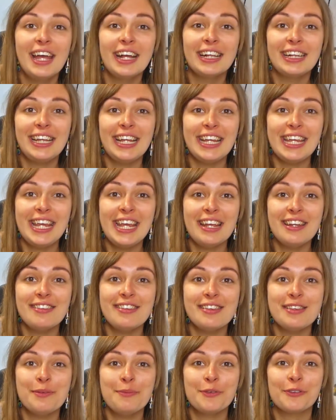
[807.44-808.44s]
Click here to
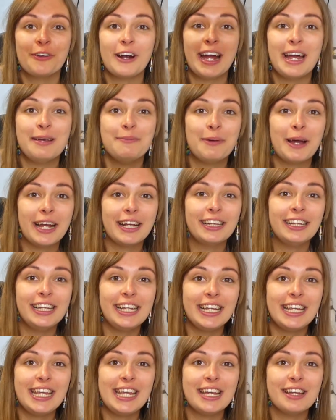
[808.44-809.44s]
subscribe and
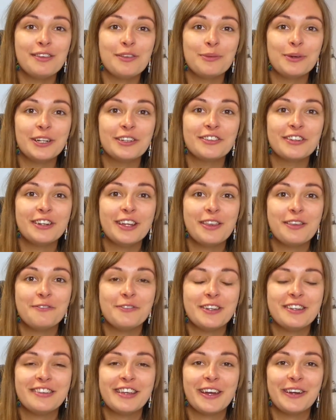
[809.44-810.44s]
click here to watch another
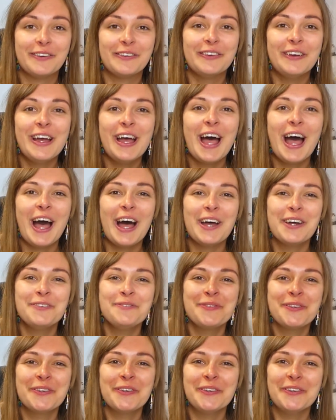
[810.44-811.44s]
video. I
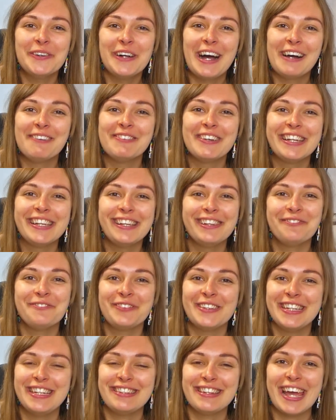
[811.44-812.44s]
hope you're all having a
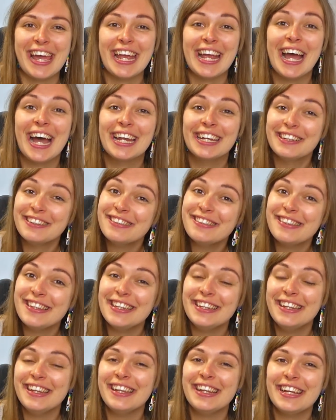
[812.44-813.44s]
lovely day, and I'll see
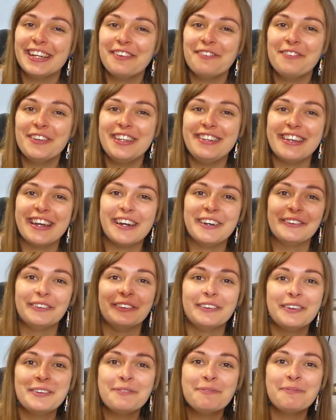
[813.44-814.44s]
you in the next video.
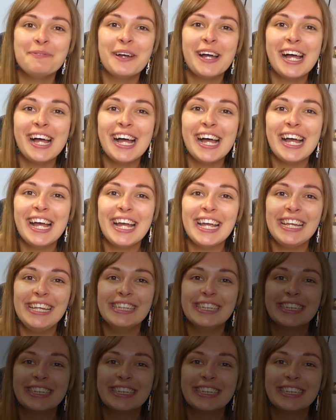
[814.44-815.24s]
Bye!